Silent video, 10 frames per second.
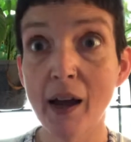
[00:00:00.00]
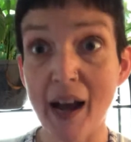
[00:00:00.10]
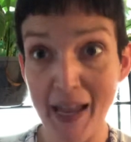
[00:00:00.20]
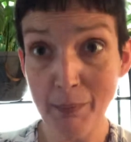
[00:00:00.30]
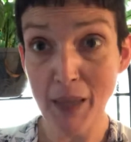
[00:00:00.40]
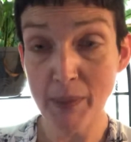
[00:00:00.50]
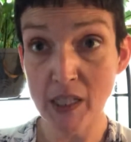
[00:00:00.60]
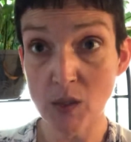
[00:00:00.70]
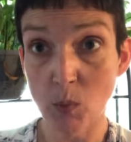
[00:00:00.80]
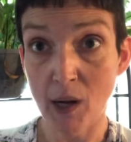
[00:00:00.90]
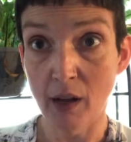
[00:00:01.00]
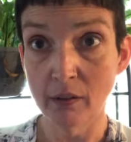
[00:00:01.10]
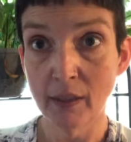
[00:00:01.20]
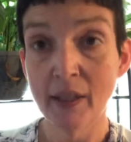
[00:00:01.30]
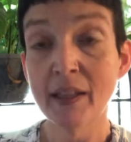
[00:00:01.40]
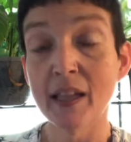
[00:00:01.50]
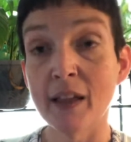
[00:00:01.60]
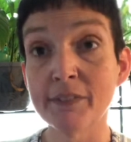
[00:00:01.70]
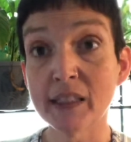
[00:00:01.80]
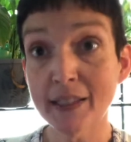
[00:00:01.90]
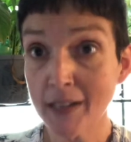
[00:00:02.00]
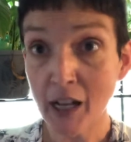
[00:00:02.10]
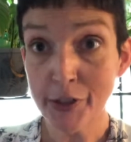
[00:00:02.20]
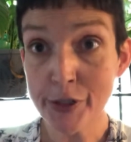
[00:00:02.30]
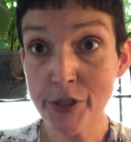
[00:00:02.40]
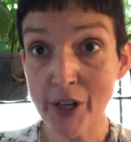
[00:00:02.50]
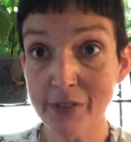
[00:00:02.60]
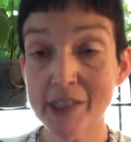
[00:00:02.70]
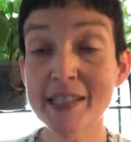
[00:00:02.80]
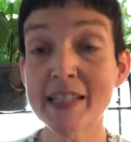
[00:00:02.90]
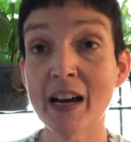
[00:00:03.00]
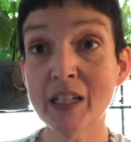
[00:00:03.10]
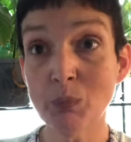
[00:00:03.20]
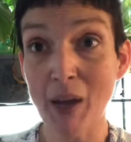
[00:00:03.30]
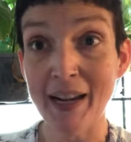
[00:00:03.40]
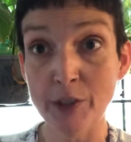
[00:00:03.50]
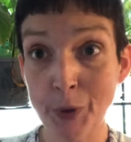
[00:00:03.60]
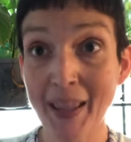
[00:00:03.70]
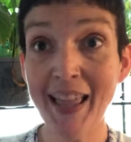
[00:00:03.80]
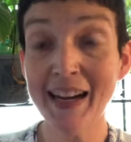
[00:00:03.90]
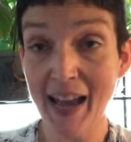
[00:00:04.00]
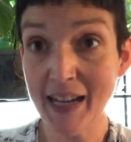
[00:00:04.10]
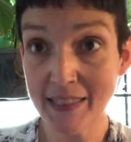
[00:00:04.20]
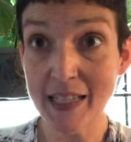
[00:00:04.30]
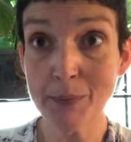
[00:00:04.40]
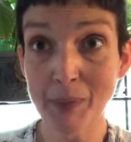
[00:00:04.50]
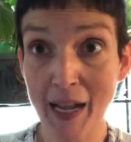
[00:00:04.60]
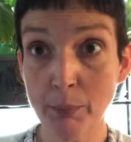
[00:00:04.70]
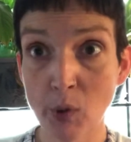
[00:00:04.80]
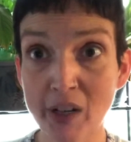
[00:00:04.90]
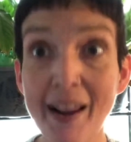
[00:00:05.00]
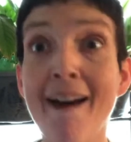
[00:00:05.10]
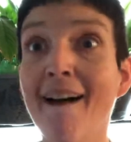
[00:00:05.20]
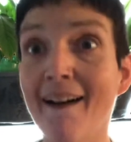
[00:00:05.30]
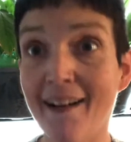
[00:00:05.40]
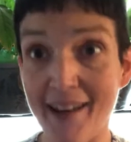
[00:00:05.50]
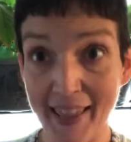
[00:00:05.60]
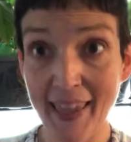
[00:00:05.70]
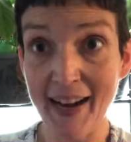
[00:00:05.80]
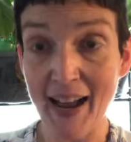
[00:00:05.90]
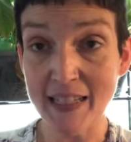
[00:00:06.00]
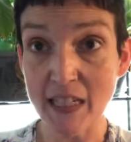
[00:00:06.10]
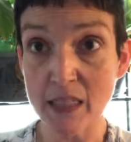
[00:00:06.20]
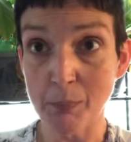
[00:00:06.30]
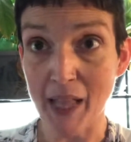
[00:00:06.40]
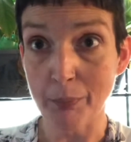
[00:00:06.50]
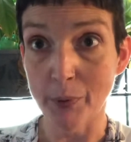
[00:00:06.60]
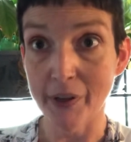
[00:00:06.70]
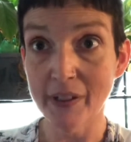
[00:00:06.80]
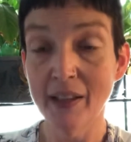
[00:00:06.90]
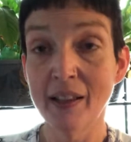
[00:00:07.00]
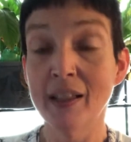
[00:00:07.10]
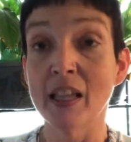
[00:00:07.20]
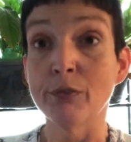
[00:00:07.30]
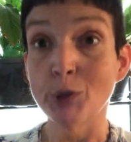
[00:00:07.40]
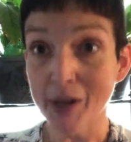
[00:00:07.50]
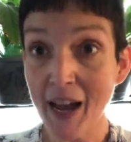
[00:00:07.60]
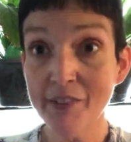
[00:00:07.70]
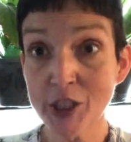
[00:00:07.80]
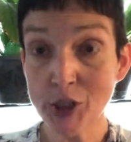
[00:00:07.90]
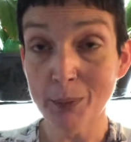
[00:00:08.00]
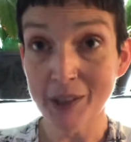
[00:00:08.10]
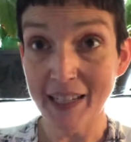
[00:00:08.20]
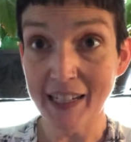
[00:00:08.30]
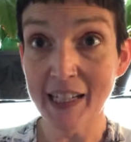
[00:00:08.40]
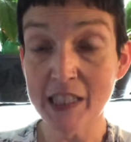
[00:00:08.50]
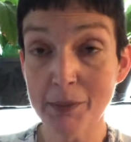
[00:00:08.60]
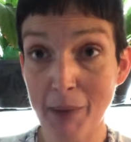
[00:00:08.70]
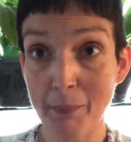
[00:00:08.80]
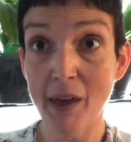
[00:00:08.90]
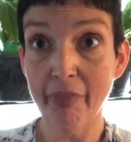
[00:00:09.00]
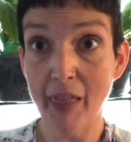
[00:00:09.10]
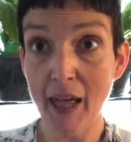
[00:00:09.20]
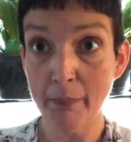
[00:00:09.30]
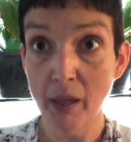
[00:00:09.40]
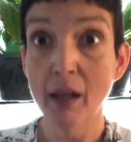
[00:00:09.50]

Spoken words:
I may be as well. If the Lee College server is down and you can't access Blackboard, I can't access Blackboard. If you're having trouble getting into my math lab,